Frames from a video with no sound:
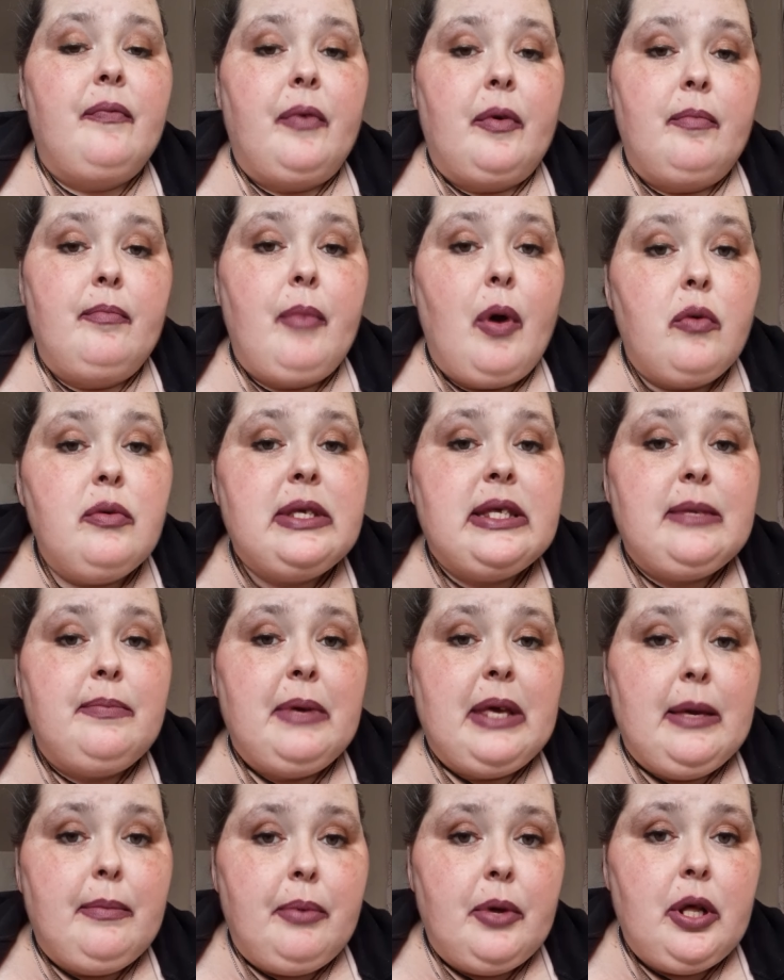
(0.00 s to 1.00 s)
for most
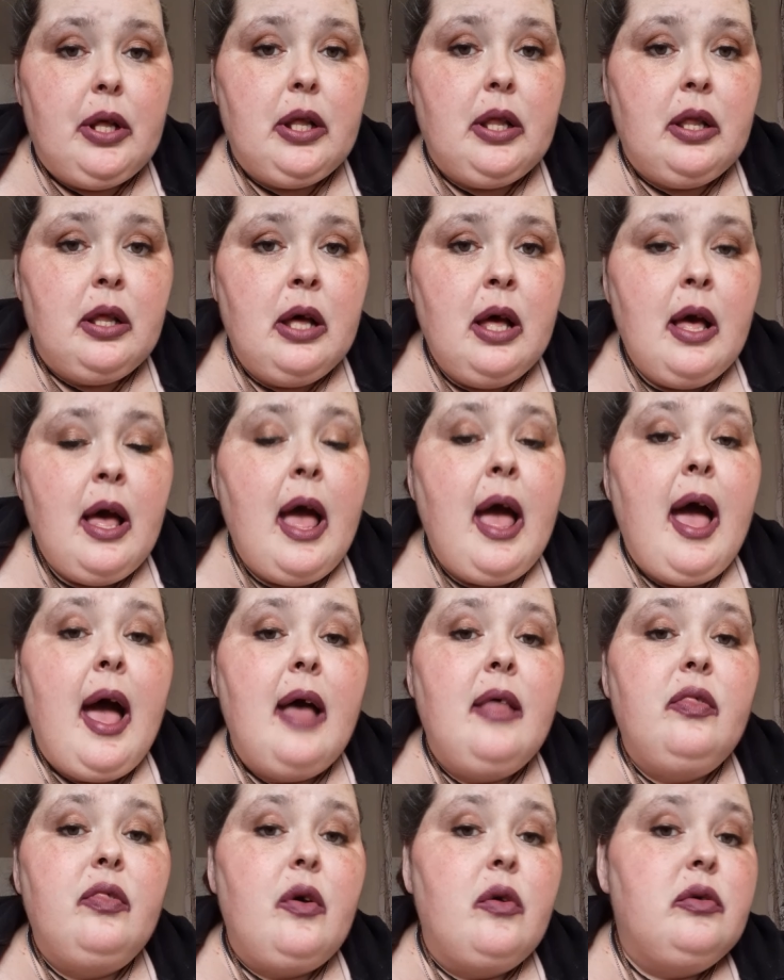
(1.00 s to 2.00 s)
people,
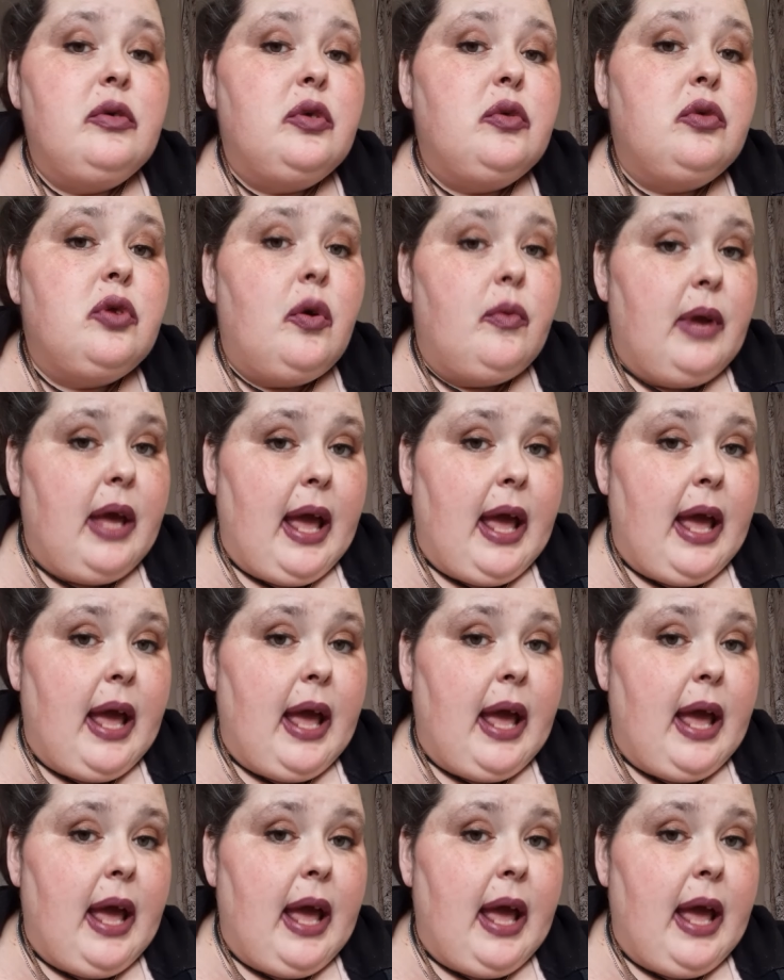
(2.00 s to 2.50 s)
and those who don't